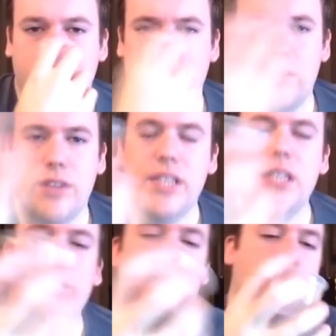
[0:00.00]
So I've said
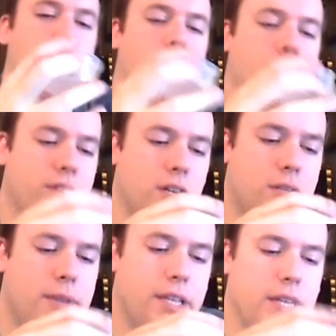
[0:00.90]
this before when I've talked
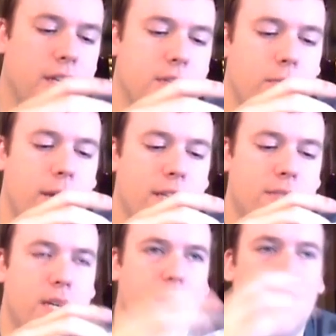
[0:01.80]
about it, that it reminds
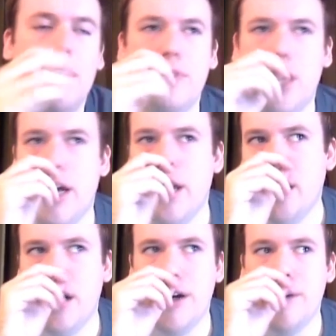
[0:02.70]
me of
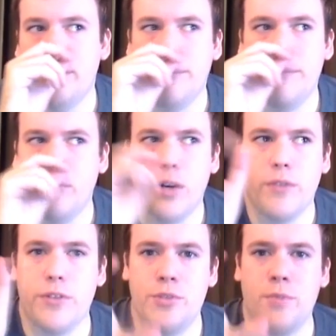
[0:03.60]
like
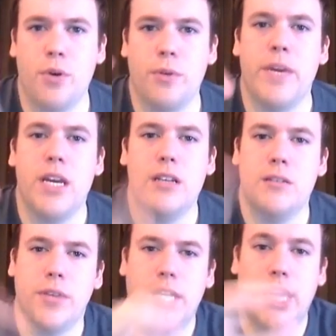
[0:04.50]
whenever you smoke meat
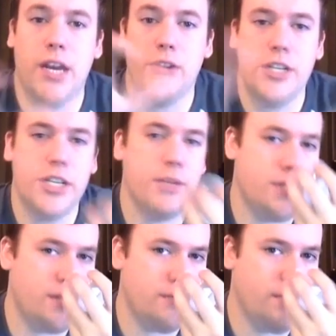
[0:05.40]
with like hickory
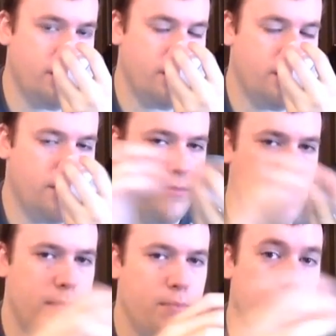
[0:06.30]
chips.
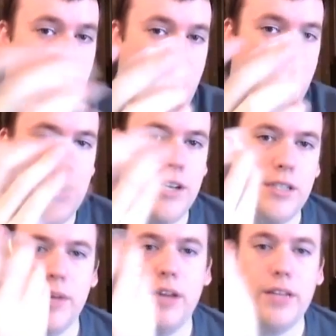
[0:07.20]
That burning hickory
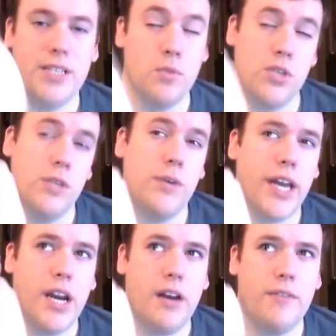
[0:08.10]
smell. That's mostly what I
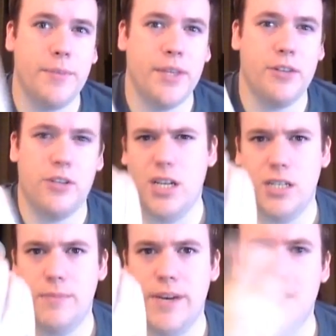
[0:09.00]
get out of it, but then there's a lot of
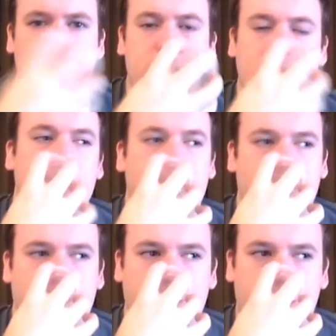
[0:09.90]
spice in it too.
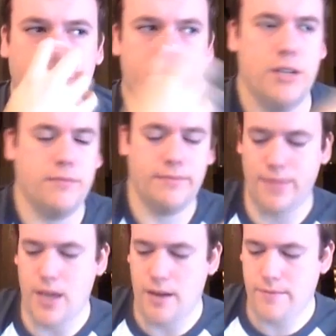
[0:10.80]
So,
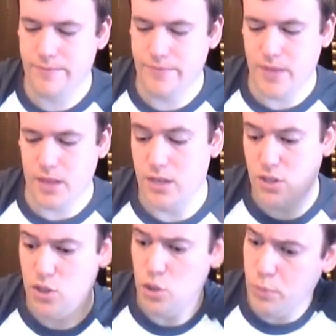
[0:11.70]
yeah.
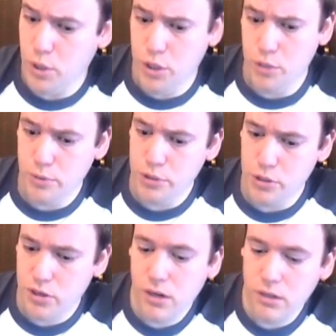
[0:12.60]
It's super duper
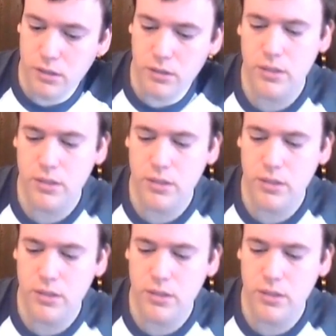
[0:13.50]
strong.